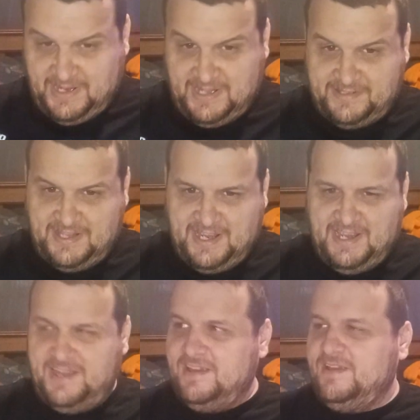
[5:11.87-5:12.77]
inside
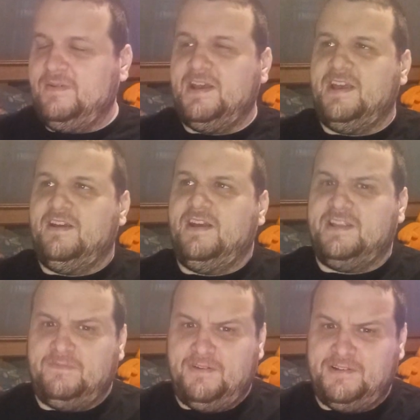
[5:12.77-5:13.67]
here,
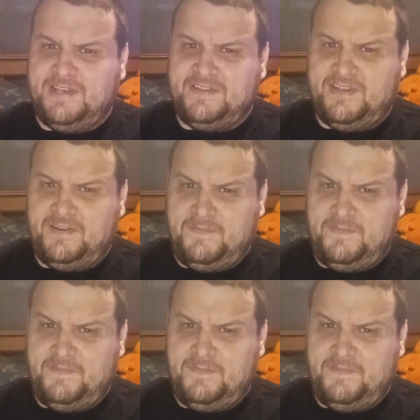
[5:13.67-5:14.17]
and his prototype done.